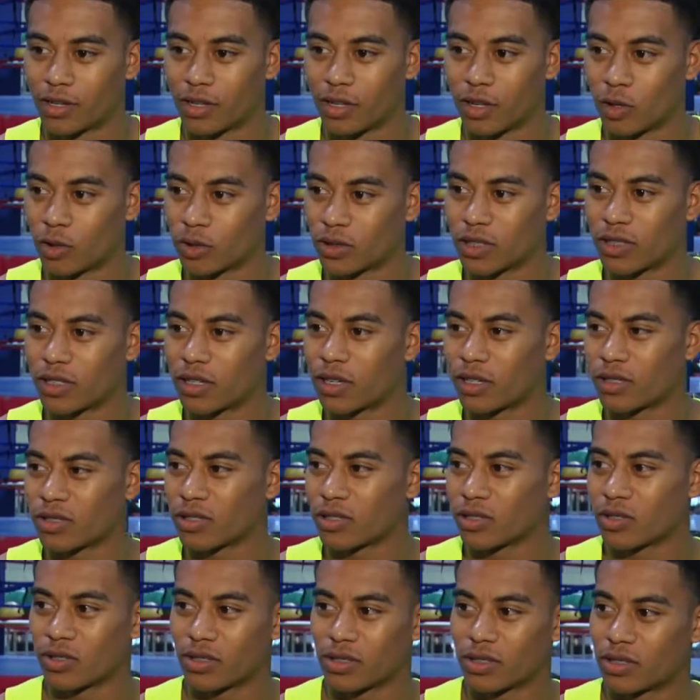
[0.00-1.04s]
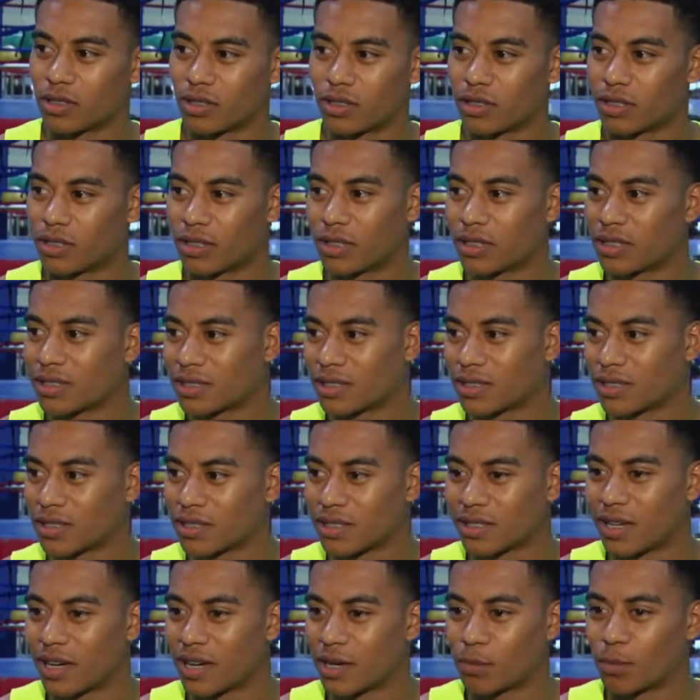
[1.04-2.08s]
Coach, he also, it's
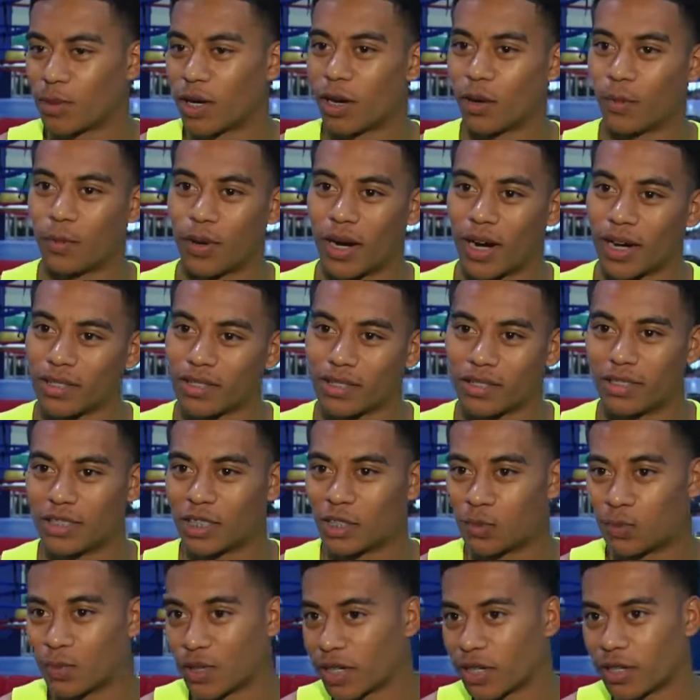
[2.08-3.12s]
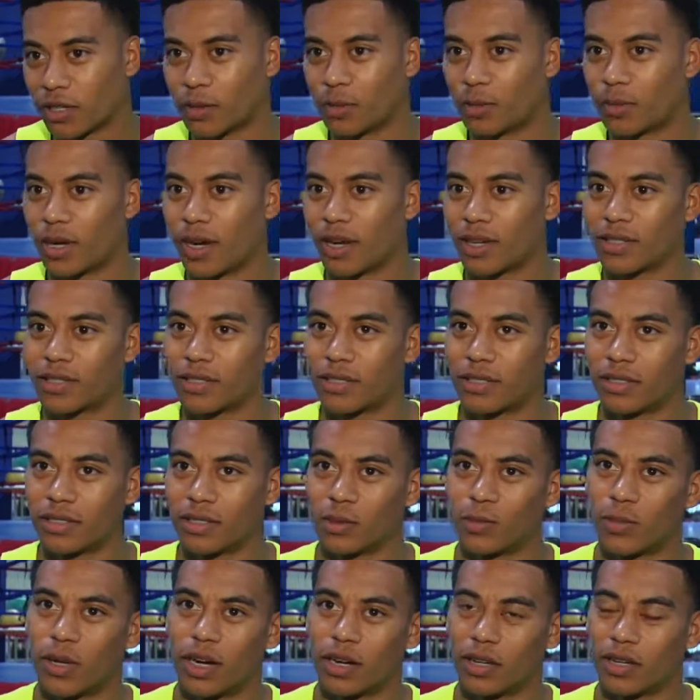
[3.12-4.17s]
just not about boxing, it's bigger than boxing,
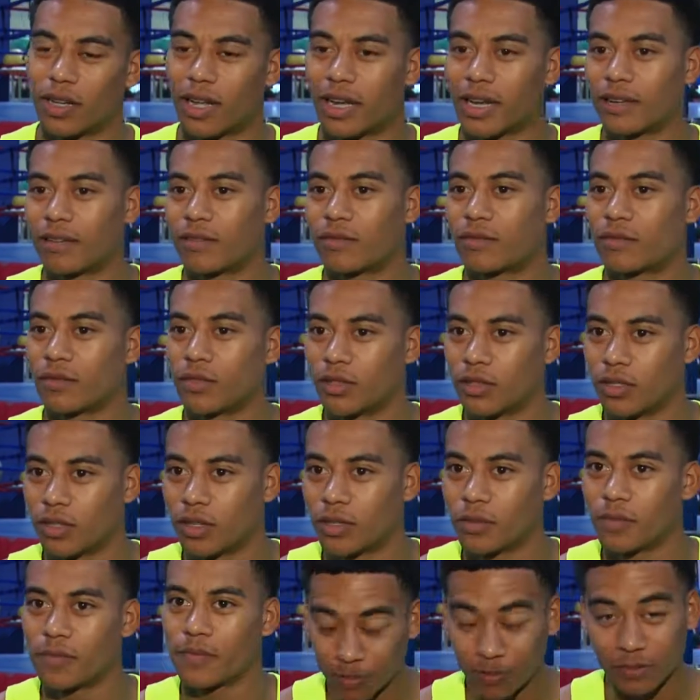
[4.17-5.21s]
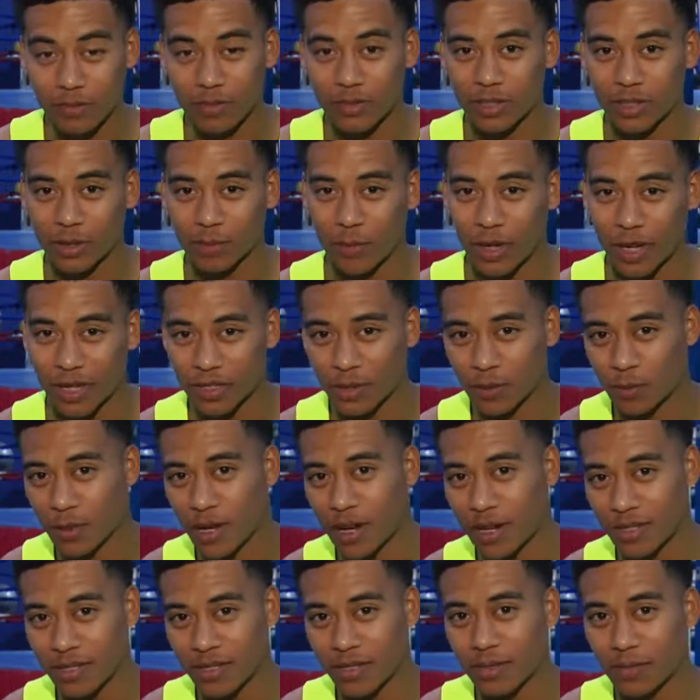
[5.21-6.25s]
it's about life, you know? It's Master
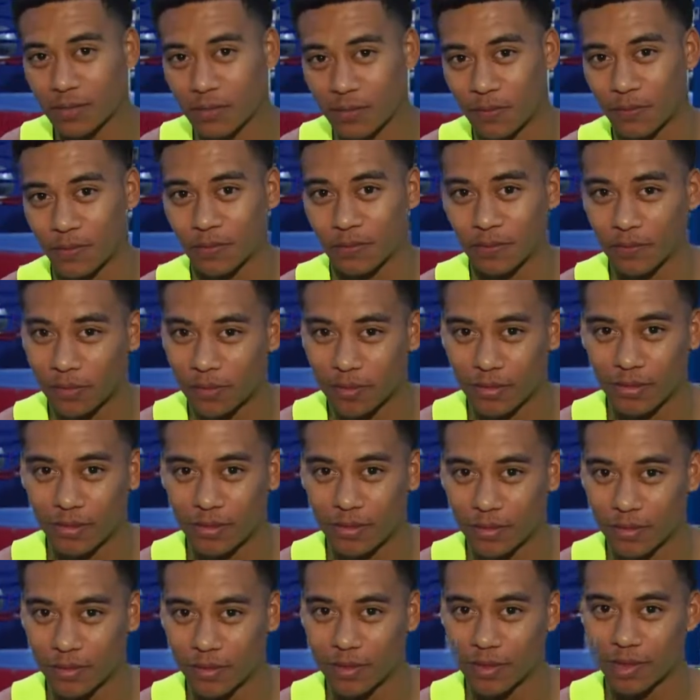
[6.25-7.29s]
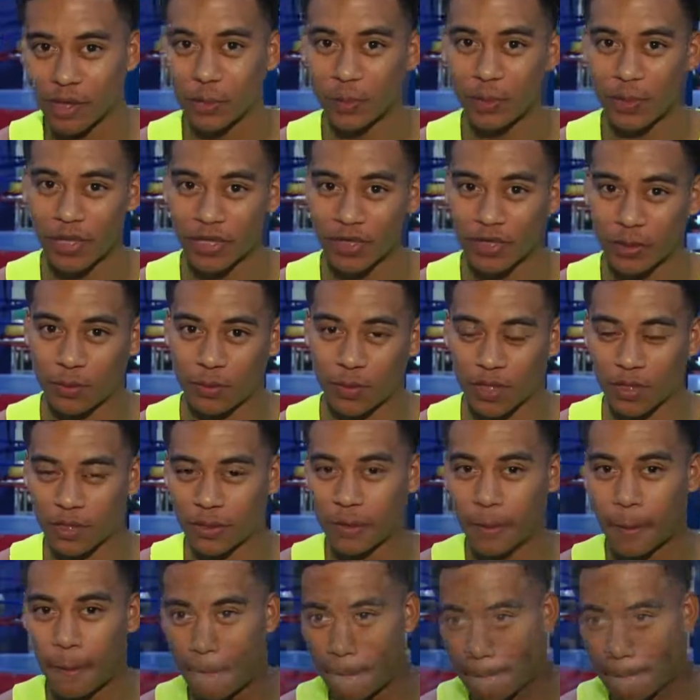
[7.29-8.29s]
Boxing, it's the place to be.